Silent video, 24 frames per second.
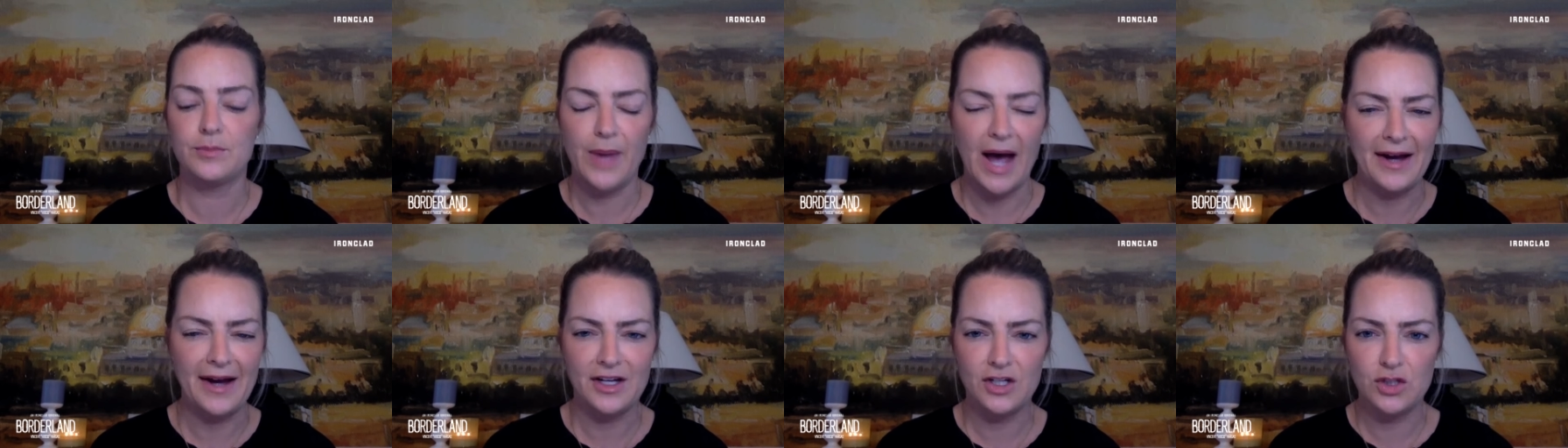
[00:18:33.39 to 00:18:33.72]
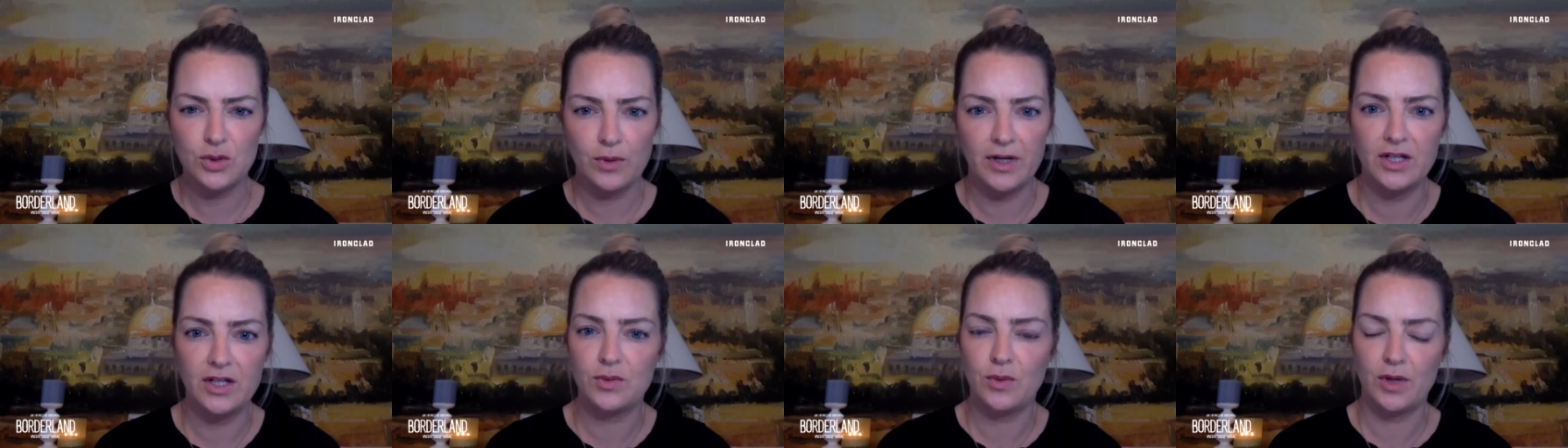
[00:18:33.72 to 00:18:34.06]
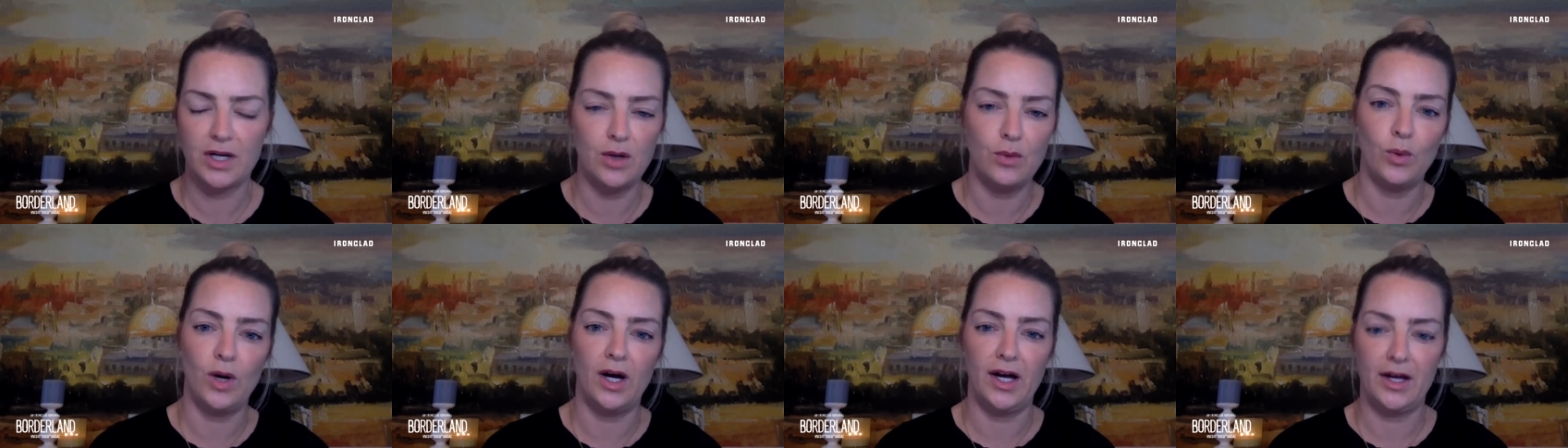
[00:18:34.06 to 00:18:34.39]
back in twenty
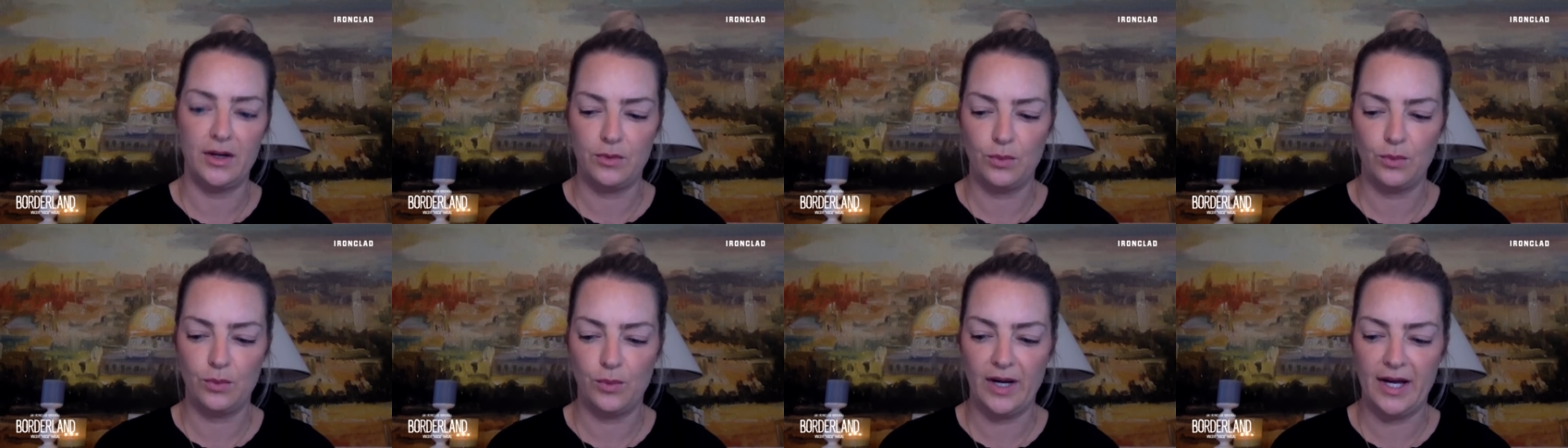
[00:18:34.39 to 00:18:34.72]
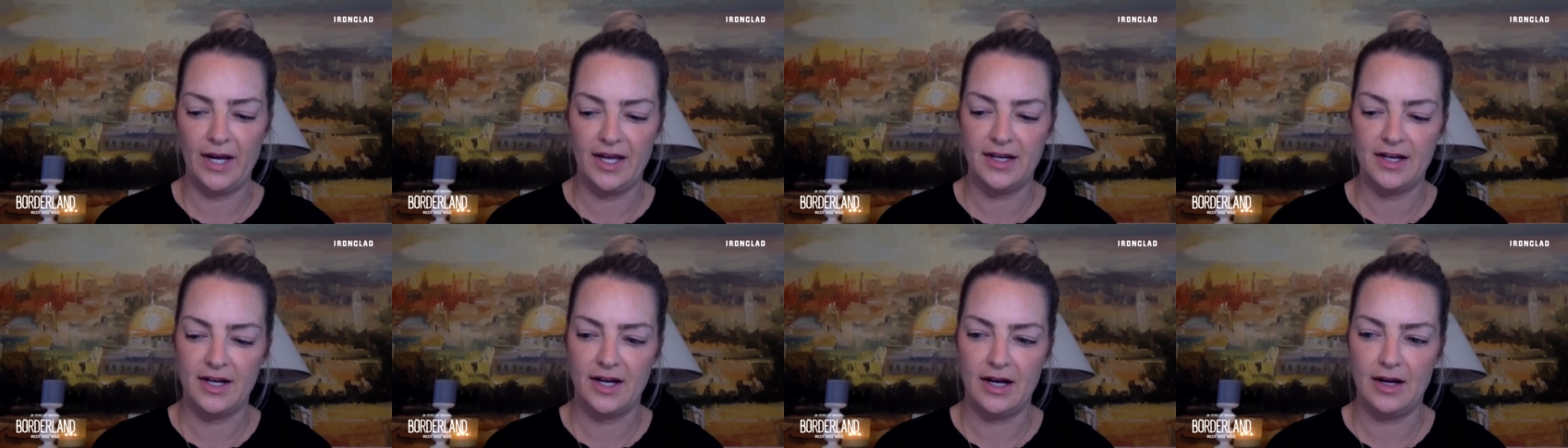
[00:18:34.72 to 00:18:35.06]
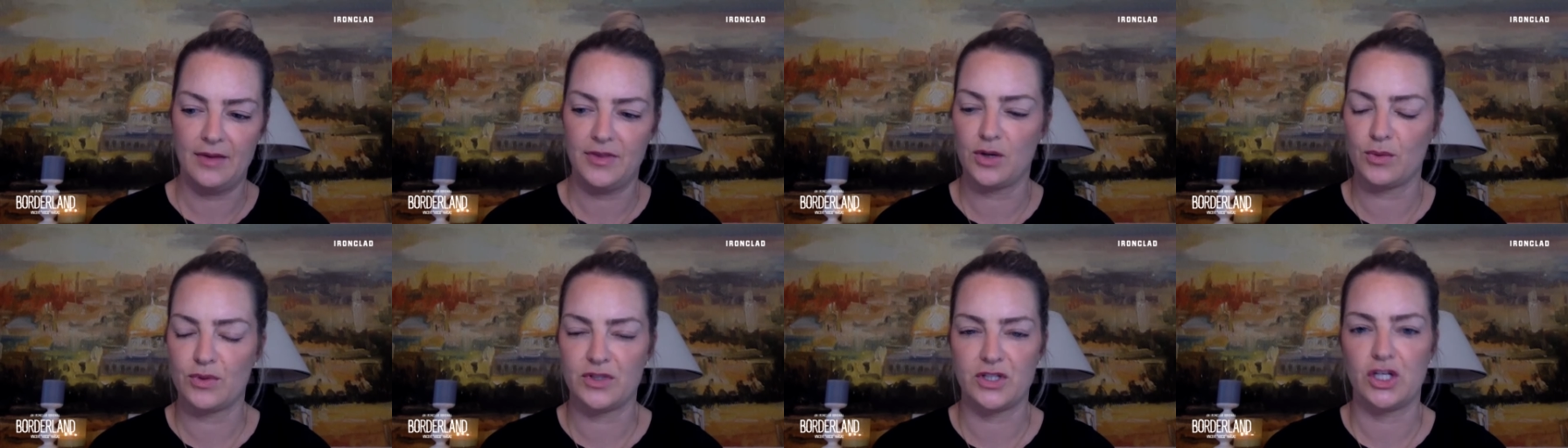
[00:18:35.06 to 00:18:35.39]
twenty-one, when uh,
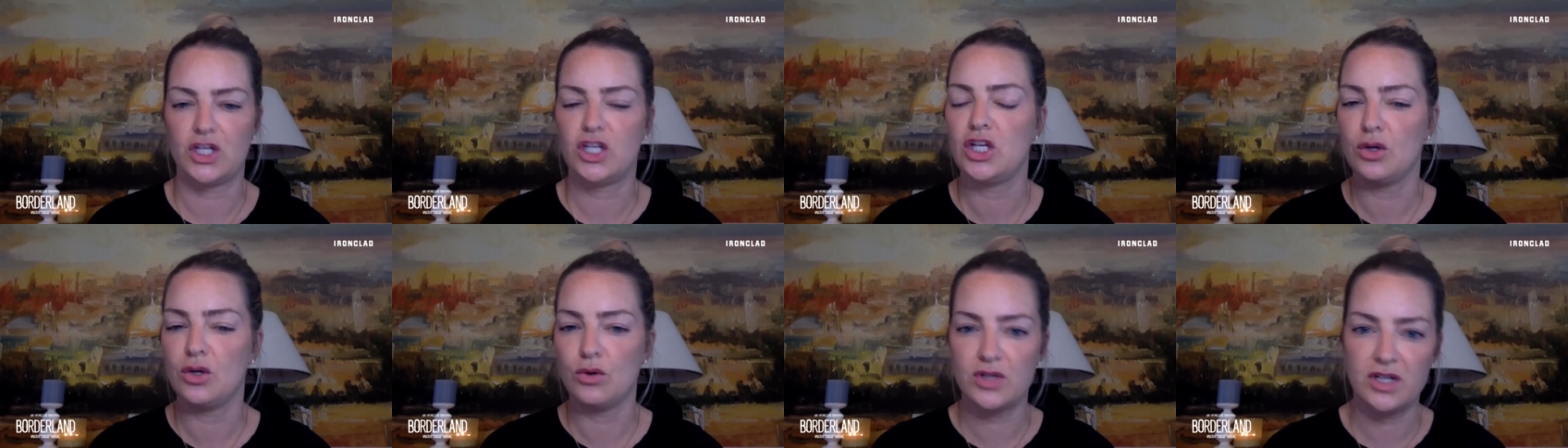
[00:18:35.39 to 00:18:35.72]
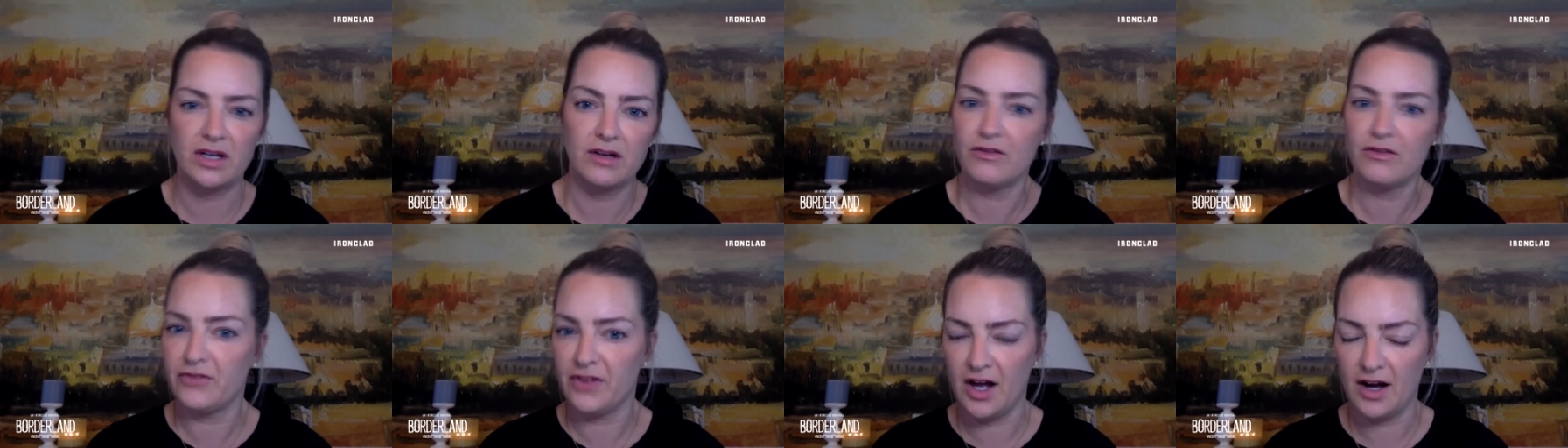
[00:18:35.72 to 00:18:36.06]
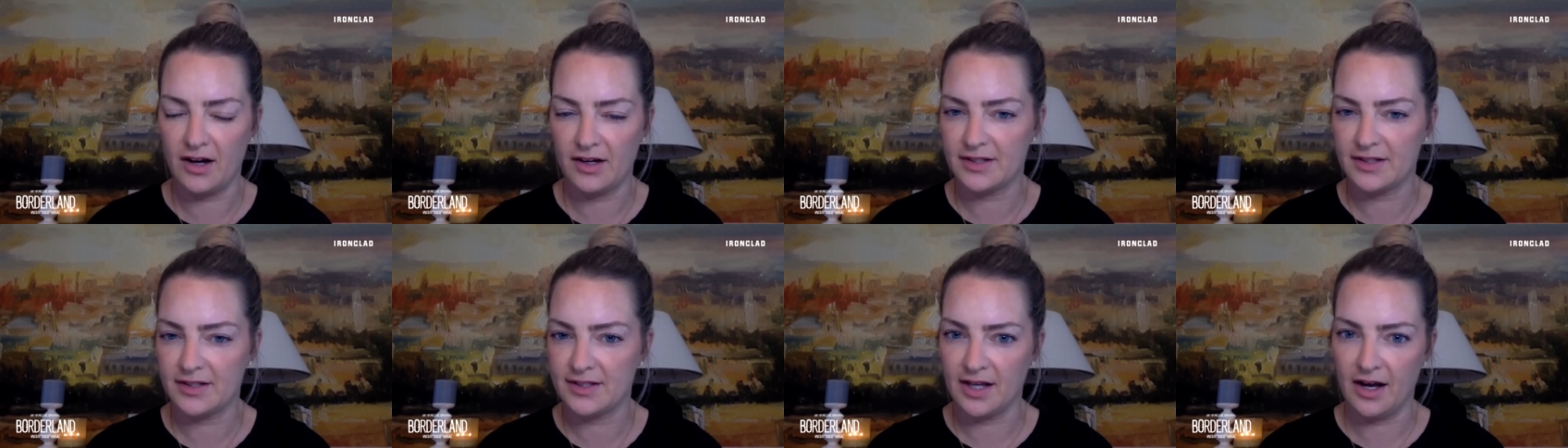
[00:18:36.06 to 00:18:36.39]
there was a huge
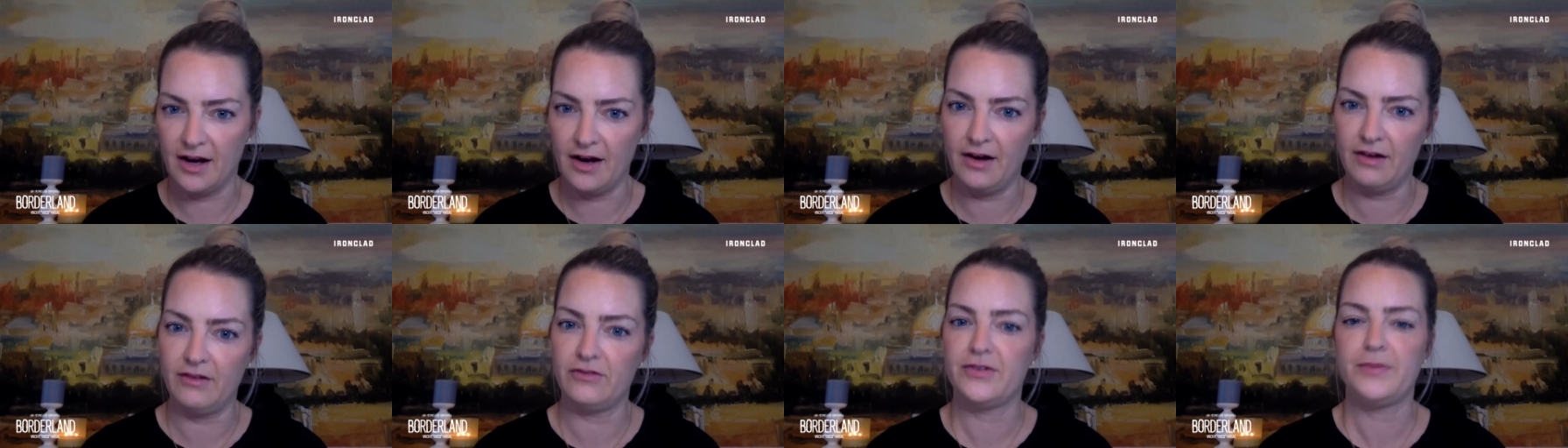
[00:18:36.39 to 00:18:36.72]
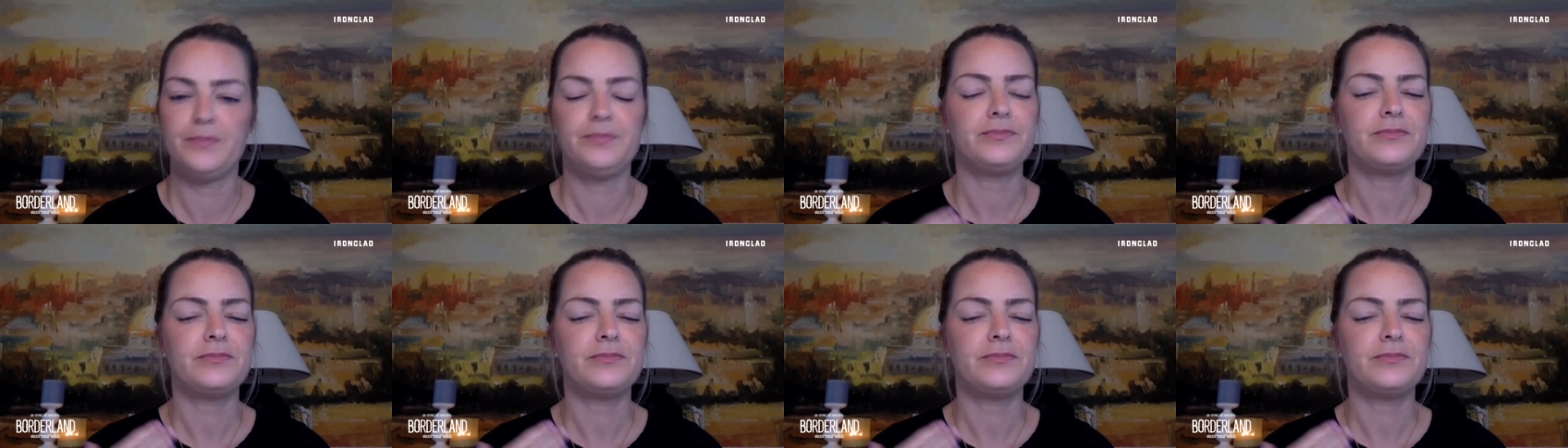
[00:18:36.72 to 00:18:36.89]
influx of